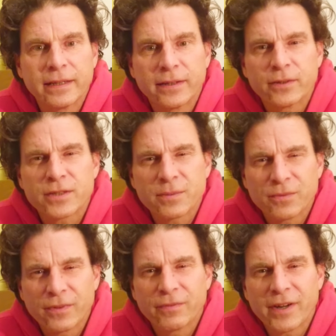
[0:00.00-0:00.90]
There are
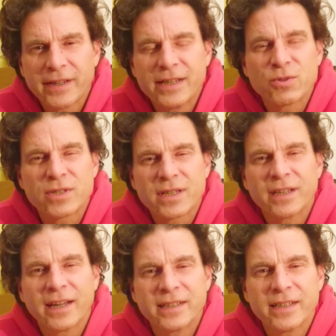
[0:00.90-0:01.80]
some very
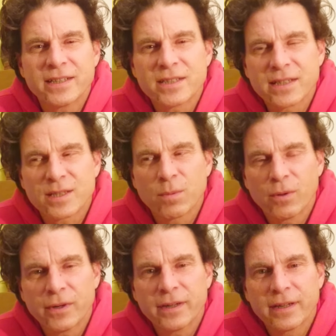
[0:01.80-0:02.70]
interesting ideas
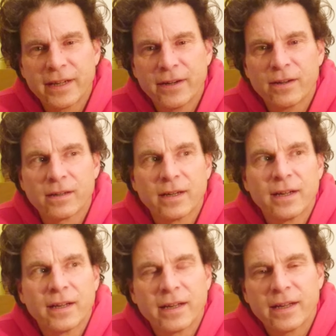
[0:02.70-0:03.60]
explored here,
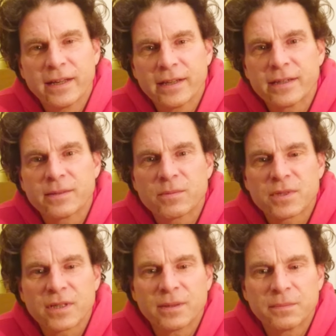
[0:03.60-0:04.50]
and
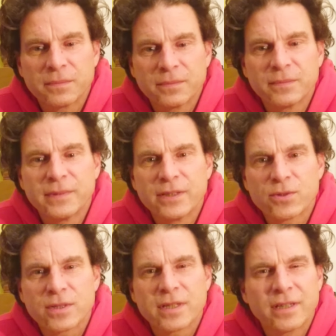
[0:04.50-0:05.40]
some
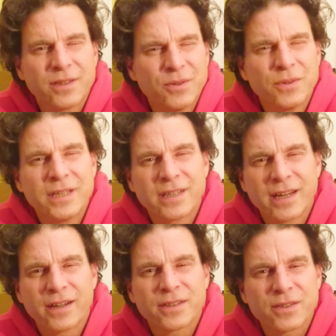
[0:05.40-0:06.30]
interesting, unique
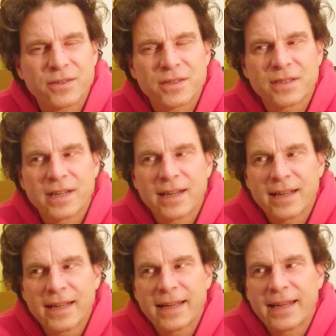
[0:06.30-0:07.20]
characters.
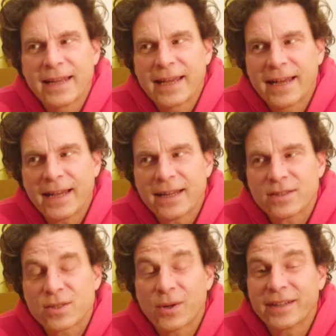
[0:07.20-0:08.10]

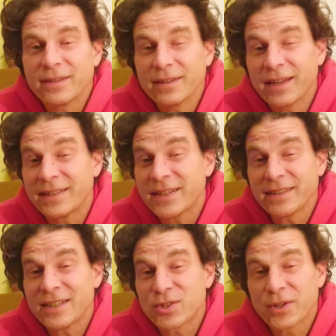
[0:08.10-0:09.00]
So I
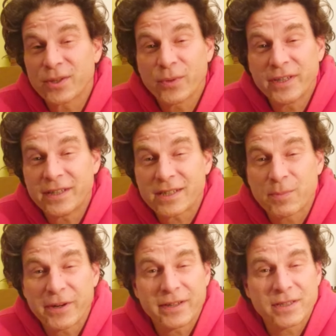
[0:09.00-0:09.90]
didn't enjoy the reading
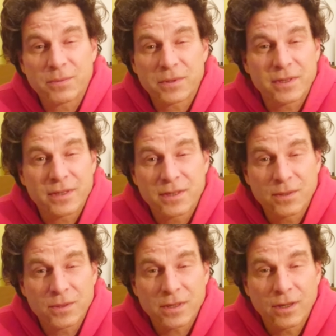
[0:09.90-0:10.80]
experience. It was just
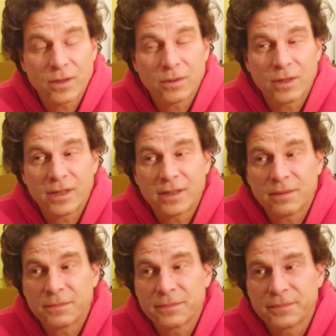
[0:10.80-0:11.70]
too
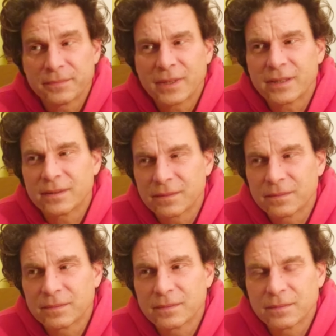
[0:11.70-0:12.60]
slow, but
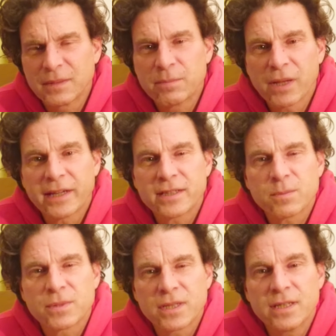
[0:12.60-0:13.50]
it planted
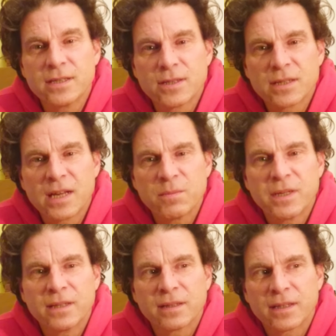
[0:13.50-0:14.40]
some seeds in
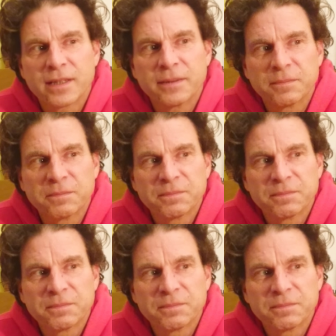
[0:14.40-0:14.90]
me that I